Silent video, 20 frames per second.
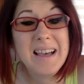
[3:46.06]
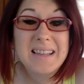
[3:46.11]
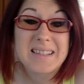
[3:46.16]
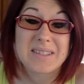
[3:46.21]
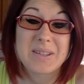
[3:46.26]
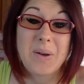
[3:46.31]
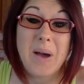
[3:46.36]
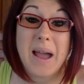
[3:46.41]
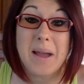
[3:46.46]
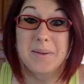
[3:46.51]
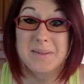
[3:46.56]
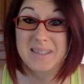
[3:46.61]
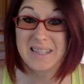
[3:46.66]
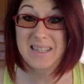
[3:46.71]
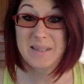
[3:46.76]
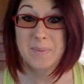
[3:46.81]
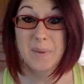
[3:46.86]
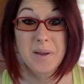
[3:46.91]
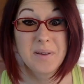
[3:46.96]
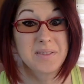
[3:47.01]
So I was
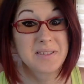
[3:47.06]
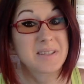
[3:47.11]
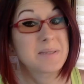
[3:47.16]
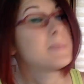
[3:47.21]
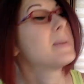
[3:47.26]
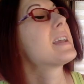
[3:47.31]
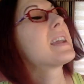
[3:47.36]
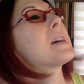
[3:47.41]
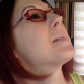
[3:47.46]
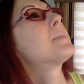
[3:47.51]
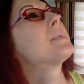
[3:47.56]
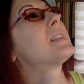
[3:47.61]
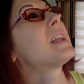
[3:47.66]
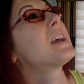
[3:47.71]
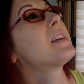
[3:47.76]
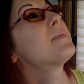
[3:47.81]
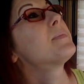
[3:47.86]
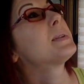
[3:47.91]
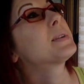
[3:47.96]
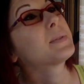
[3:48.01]
exposed to makeup, and
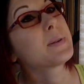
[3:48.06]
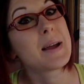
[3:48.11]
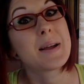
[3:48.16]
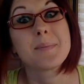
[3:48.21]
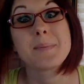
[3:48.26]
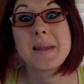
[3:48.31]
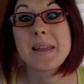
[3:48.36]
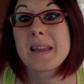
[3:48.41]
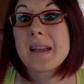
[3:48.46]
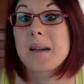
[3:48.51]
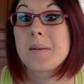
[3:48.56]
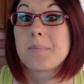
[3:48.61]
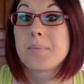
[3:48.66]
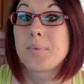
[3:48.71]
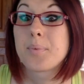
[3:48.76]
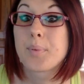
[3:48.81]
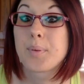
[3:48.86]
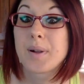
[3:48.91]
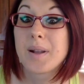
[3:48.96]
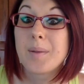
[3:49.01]
I've been around makeup
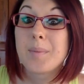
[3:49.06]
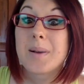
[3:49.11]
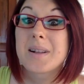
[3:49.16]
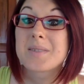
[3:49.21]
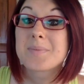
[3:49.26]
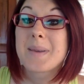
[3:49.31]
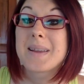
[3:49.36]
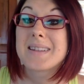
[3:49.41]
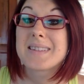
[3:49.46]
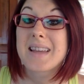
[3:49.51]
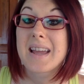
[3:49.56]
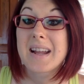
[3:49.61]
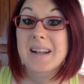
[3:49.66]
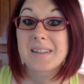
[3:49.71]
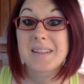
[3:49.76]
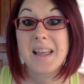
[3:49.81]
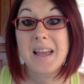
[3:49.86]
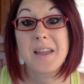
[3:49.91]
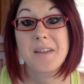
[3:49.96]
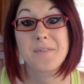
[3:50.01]
pretty much my
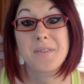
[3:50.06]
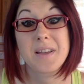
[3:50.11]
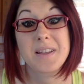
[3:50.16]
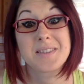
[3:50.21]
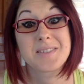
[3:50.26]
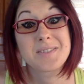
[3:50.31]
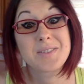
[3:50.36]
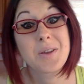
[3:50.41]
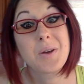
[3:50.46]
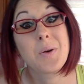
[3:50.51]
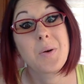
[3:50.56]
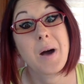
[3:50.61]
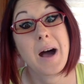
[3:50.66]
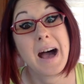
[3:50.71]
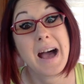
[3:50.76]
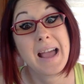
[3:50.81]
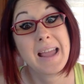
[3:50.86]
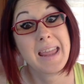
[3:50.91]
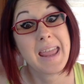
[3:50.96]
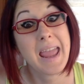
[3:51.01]
entire life, and so
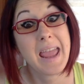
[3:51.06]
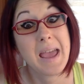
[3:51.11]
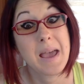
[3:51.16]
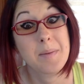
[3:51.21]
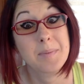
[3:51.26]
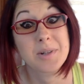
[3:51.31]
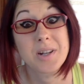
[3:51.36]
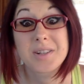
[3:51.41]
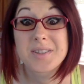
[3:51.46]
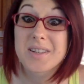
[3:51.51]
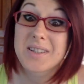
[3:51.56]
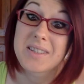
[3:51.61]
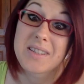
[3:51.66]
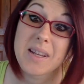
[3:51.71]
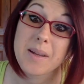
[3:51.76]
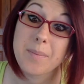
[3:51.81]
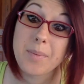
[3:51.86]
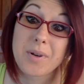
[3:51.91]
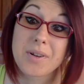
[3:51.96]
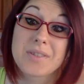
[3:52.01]
I am an
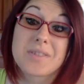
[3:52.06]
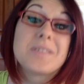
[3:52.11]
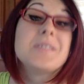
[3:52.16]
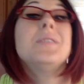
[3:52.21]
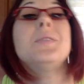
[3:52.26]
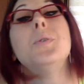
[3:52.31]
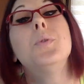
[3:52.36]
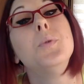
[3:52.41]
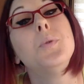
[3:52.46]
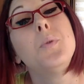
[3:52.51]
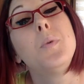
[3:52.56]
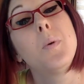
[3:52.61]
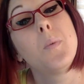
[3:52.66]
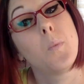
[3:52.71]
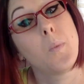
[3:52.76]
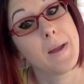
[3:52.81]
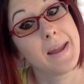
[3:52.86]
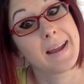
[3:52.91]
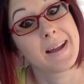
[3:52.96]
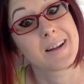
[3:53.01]
autistic person who
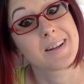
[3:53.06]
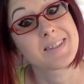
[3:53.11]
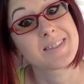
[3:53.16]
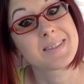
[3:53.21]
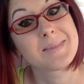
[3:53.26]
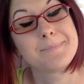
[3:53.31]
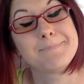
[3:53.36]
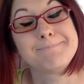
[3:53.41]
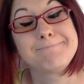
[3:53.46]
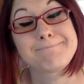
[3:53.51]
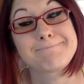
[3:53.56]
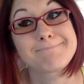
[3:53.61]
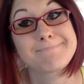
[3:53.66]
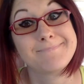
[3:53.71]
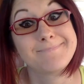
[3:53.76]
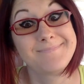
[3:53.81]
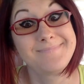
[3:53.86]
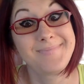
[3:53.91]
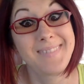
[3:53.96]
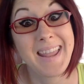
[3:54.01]
wears
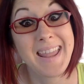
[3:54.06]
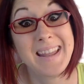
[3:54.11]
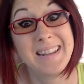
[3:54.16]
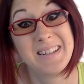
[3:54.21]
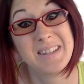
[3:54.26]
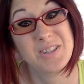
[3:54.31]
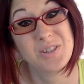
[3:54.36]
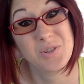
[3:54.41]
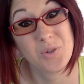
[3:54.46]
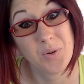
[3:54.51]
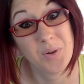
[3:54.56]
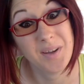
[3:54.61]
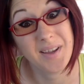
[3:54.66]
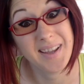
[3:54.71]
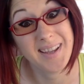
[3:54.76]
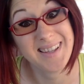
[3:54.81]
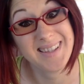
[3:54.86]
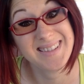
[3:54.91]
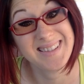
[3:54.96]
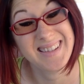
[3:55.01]
and
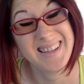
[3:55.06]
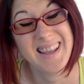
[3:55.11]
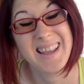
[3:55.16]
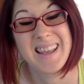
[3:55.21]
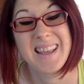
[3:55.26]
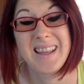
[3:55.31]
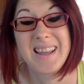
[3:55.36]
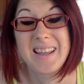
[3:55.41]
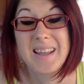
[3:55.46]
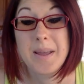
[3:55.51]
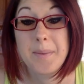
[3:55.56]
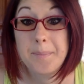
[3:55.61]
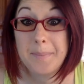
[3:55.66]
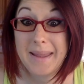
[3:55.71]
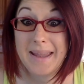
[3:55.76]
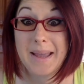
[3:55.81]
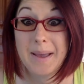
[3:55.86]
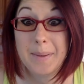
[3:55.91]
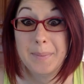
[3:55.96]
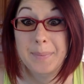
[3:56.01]
enjoys
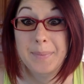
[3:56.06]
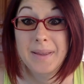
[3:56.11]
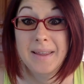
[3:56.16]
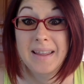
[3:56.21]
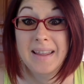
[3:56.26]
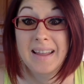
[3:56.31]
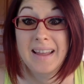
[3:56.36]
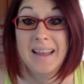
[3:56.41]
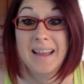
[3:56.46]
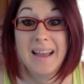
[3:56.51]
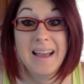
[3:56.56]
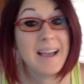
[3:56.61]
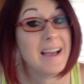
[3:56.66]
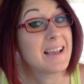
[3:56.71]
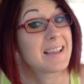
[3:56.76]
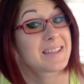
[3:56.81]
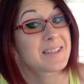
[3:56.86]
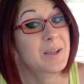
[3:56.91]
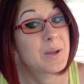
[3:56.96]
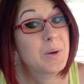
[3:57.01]
makeup.
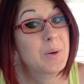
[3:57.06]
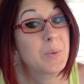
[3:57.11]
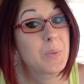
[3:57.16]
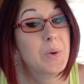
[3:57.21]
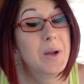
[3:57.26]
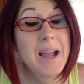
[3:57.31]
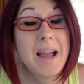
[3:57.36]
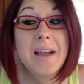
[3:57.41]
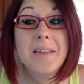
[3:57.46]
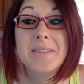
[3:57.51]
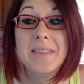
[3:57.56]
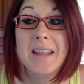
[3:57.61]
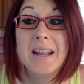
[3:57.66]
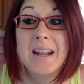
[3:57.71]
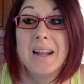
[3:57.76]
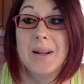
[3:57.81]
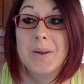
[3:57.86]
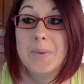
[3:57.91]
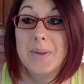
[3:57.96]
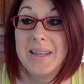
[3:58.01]
So we're out
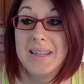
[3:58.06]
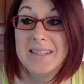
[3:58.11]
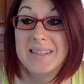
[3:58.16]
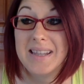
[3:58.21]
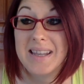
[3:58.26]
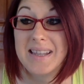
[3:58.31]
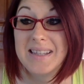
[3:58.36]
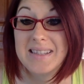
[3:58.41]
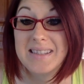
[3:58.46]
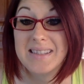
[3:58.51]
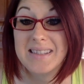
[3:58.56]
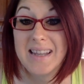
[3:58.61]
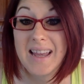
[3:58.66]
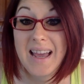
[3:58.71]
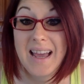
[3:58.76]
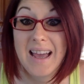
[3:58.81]
there, we exist.